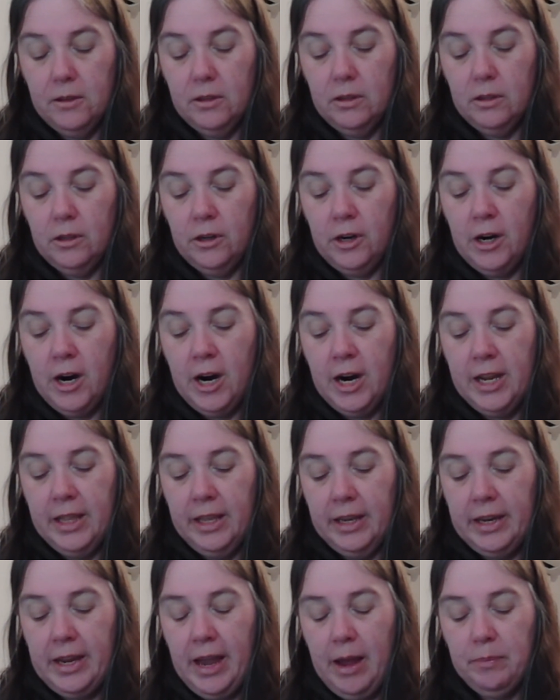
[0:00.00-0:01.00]
Sorry,
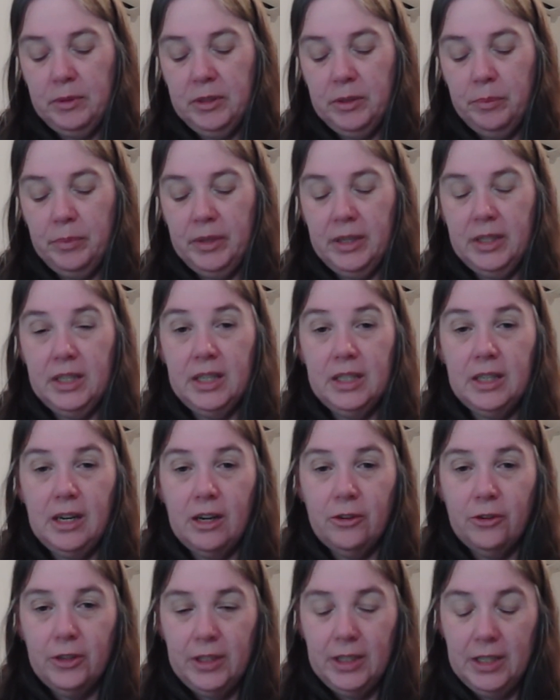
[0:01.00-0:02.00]
the cap's a bit
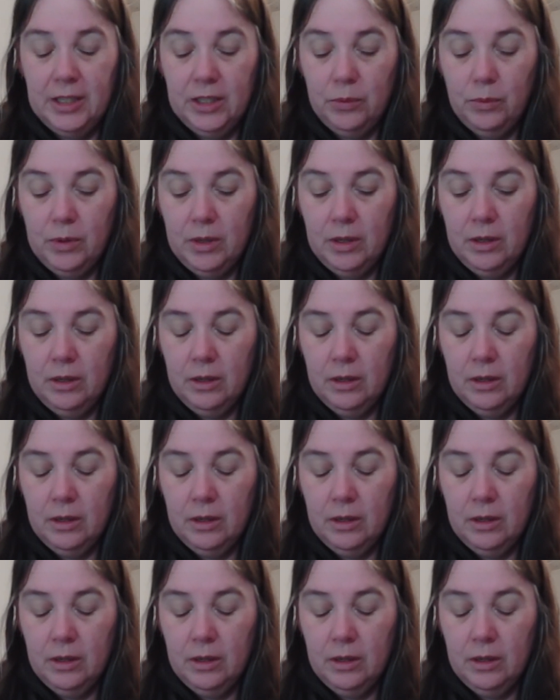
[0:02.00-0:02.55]
stuck on this one.